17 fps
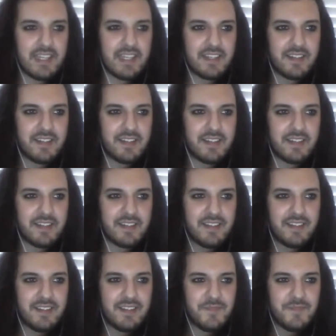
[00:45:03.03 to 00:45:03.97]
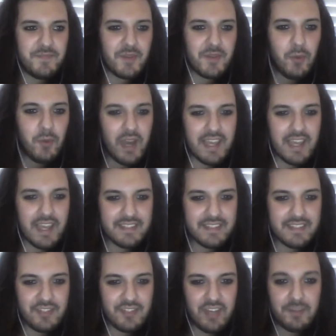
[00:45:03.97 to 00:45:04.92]
like, why
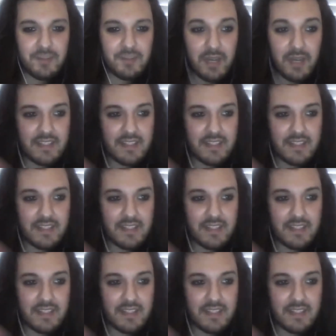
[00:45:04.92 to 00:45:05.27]
are they trying?